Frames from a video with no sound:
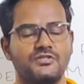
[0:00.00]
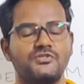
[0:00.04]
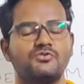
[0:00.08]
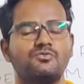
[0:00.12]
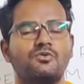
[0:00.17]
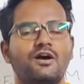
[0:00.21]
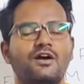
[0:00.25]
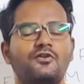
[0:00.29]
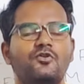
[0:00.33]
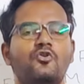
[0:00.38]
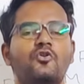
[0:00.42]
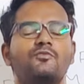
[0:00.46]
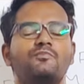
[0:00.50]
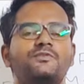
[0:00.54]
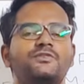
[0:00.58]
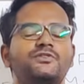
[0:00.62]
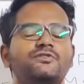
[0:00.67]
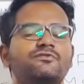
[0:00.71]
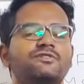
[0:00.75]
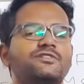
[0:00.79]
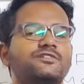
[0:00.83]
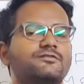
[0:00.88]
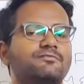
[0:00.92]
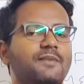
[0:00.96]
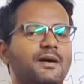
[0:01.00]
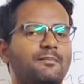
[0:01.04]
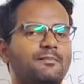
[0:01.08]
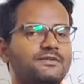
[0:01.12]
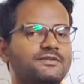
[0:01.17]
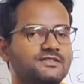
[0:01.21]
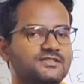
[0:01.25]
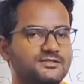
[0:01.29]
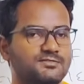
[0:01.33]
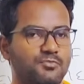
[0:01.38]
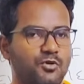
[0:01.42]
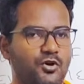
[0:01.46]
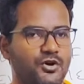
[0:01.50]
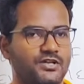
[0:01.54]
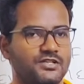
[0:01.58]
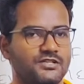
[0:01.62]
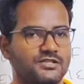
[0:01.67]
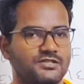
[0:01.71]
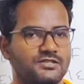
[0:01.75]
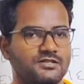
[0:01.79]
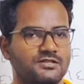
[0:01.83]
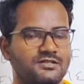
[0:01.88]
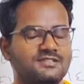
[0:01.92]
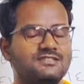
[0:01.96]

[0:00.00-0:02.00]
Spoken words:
So I hope you will remember this point.